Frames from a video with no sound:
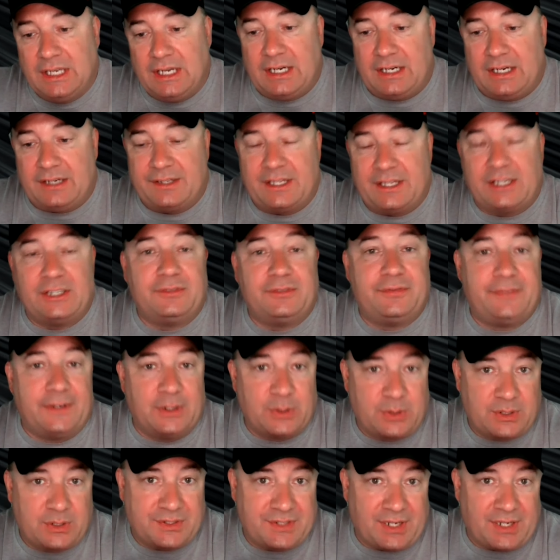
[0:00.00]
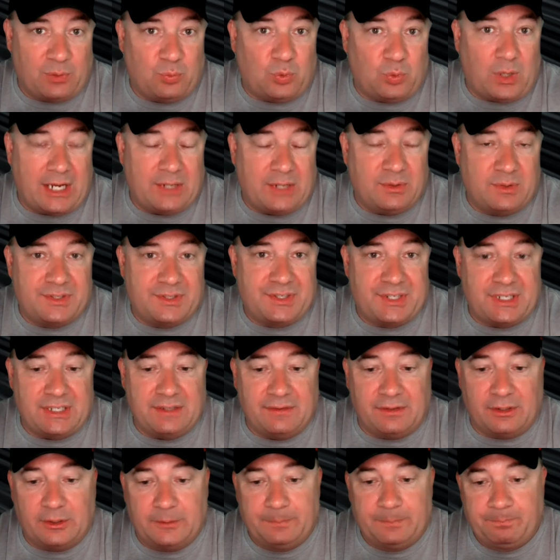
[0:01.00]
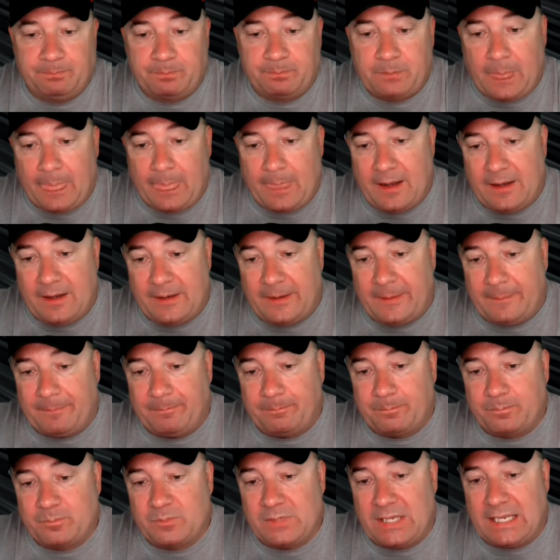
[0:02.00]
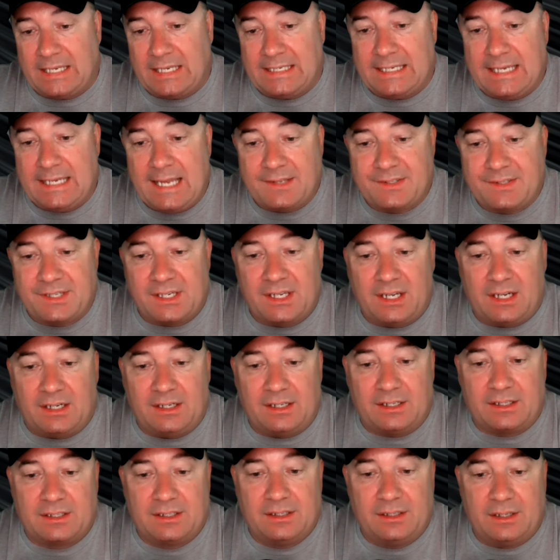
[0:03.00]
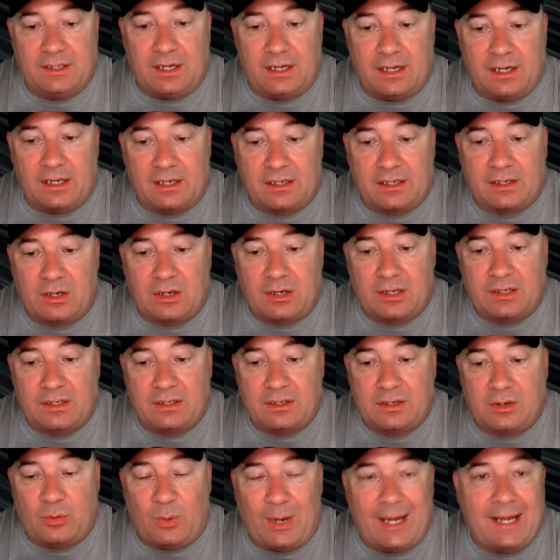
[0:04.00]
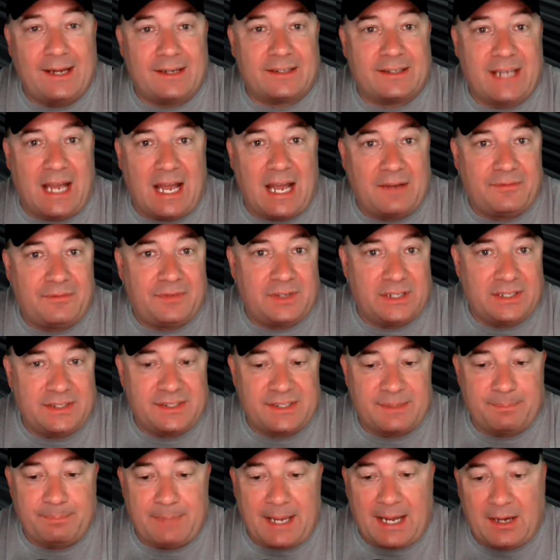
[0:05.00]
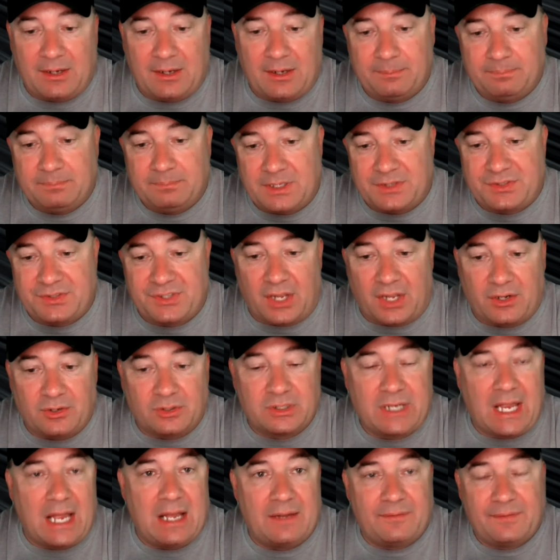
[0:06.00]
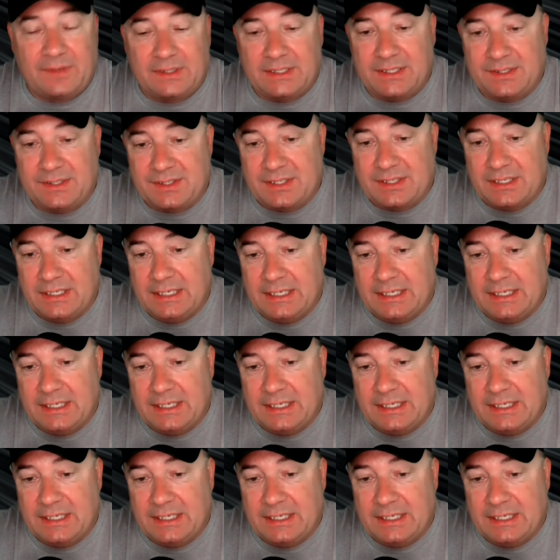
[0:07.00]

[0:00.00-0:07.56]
Then he'll focus on wide receiver. And he has a quiet confidence about him, a subtle confidence.